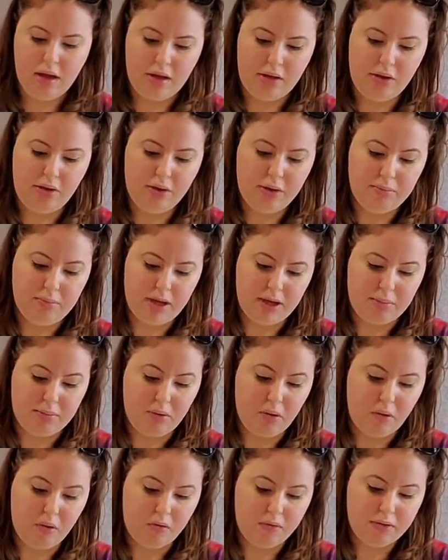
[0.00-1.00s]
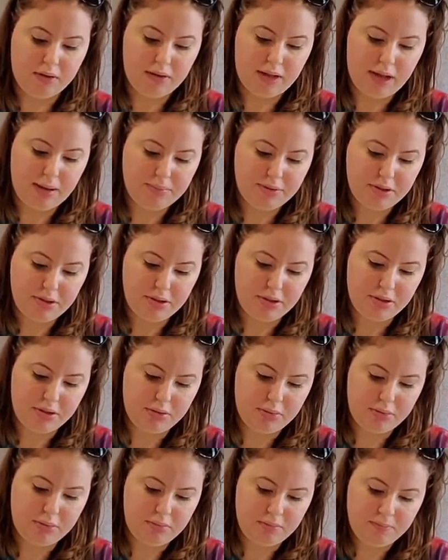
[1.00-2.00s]
And you can make them overlap
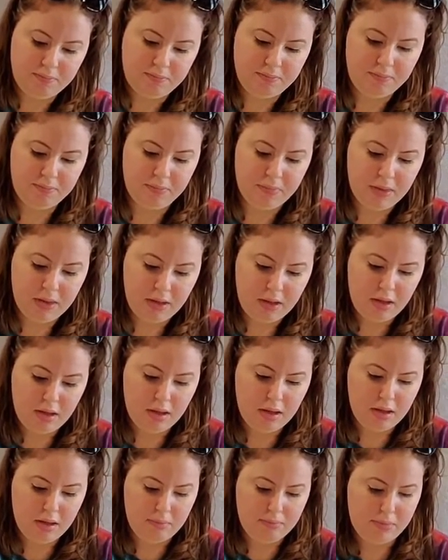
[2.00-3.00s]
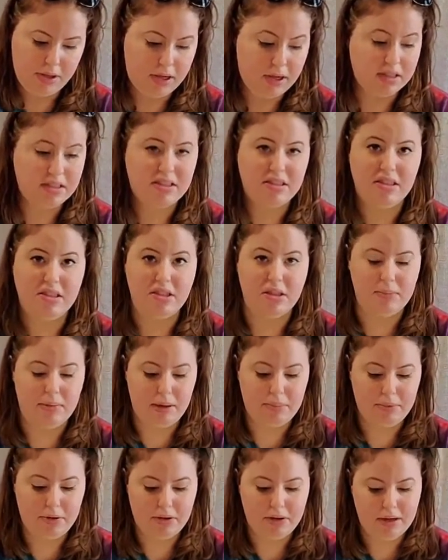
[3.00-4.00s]
too, because tissue paper